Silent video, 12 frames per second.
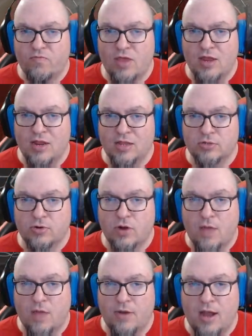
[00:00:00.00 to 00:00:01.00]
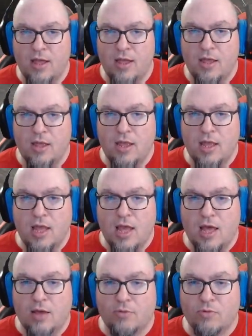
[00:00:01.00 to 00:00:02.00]
if it is or not, but I
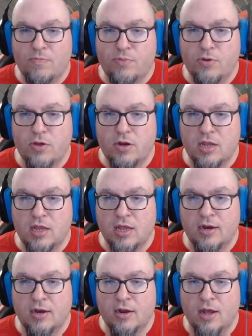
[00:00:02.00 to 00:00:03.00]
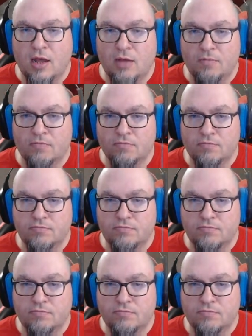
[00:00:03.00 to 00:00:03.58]
we put in um,